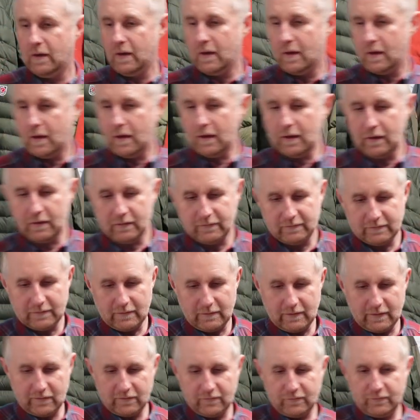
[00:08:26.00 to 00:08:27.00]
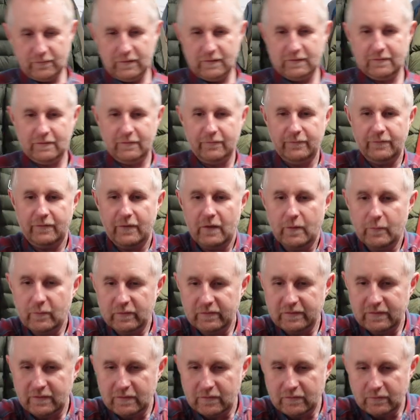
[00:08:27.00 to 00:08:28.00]
So let's fit a
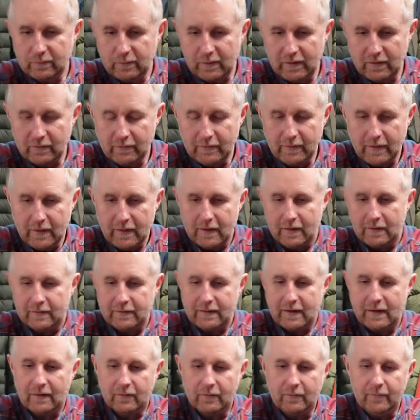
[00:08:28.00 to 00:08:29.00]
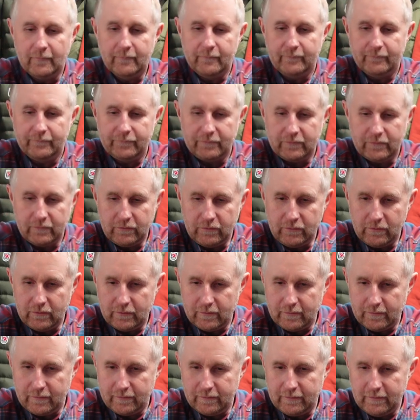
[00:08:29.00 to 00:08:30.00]
thermos in as well. Now,
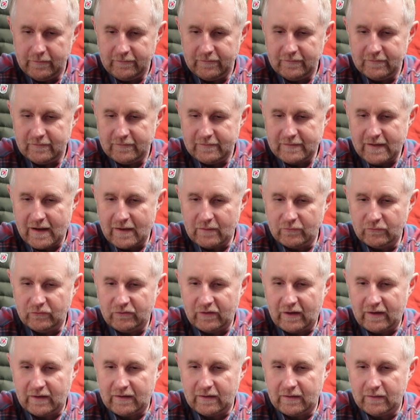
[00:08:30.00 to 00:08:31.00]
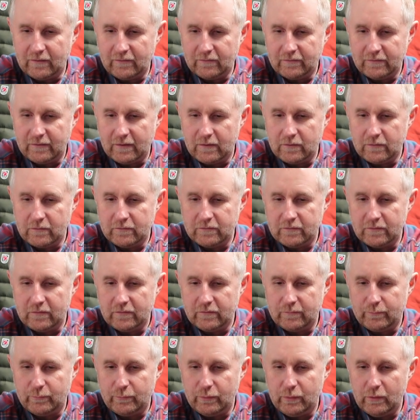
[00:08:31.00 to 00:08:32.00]
this is a down jacket, so you
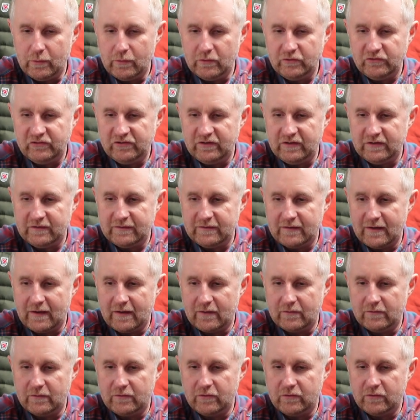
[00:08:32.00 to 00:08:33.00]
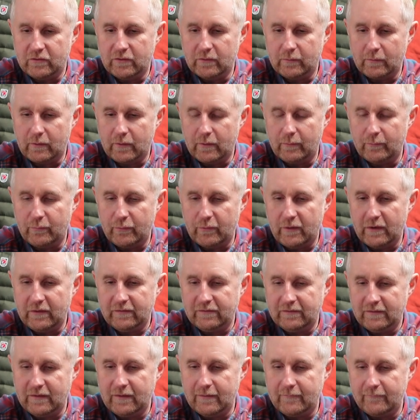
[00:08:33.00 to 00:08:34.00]
just push it down and you can
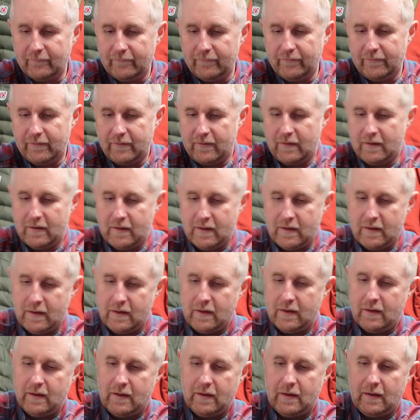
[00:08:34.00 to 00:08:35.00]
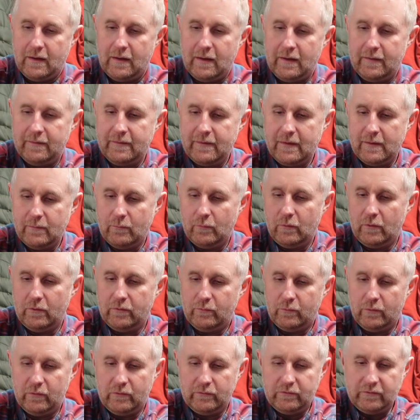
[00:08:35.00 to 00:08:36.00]
compress it. And then what
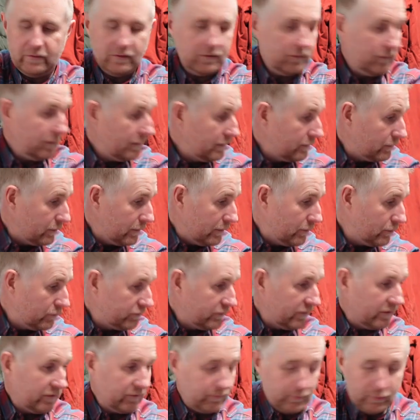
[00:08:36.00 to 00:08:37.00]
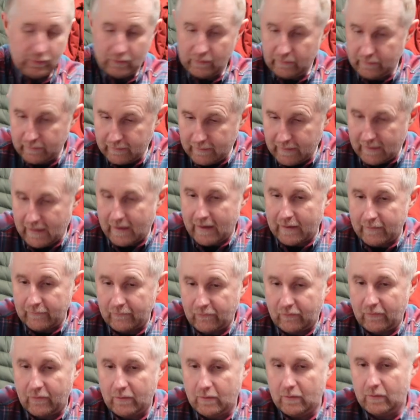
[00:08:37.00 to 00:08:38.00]
we'll do is we will just put
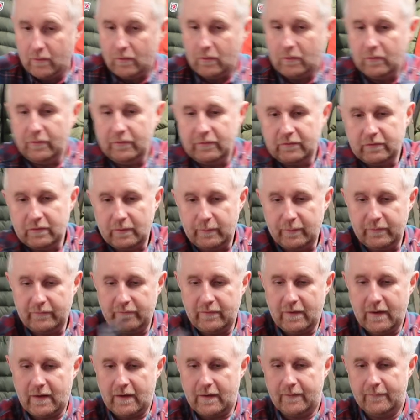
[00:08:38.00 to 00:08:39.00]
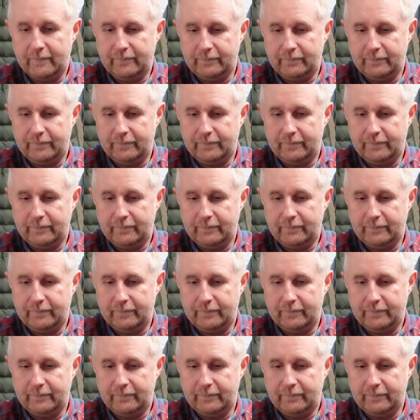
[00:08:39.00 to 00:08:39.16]
that on the top of there.